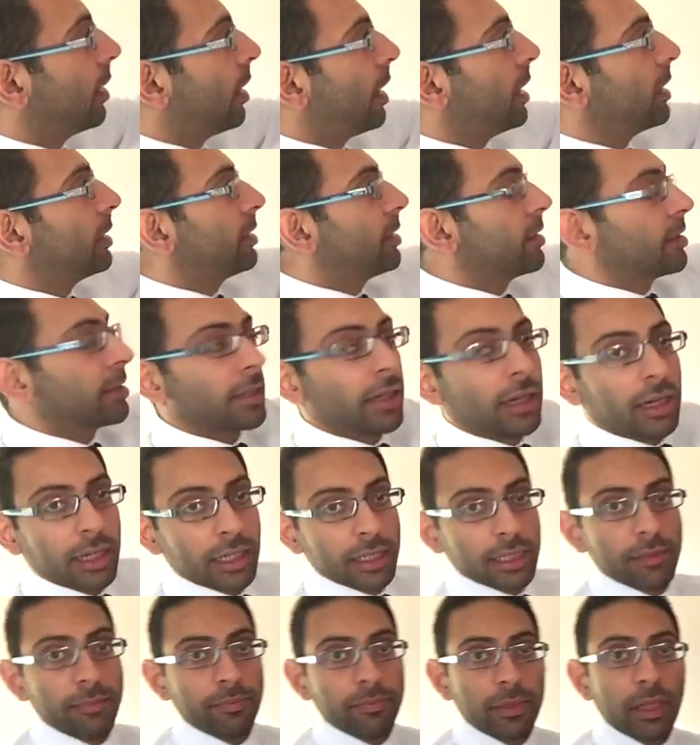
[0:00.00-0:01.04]
either side.
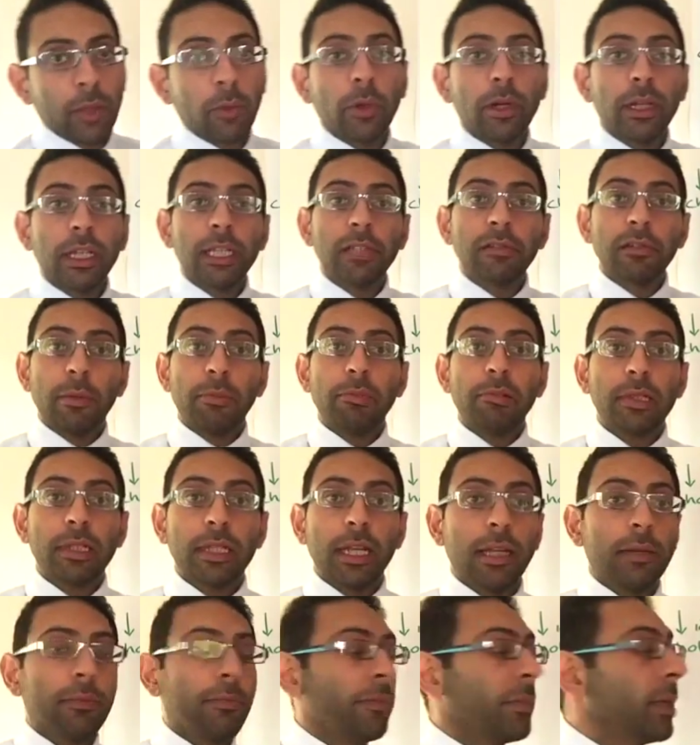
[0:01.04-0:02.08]
Now, what do these
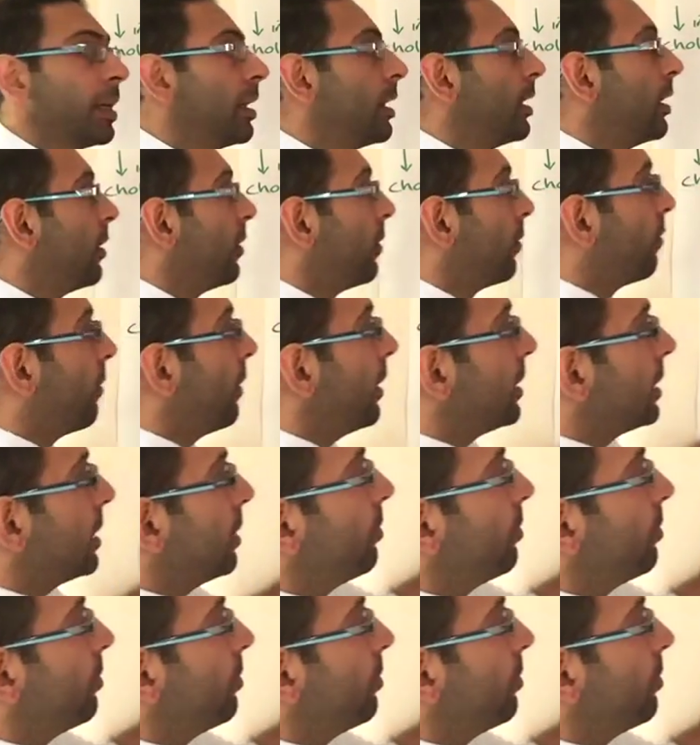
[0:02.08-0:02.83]
represent? Very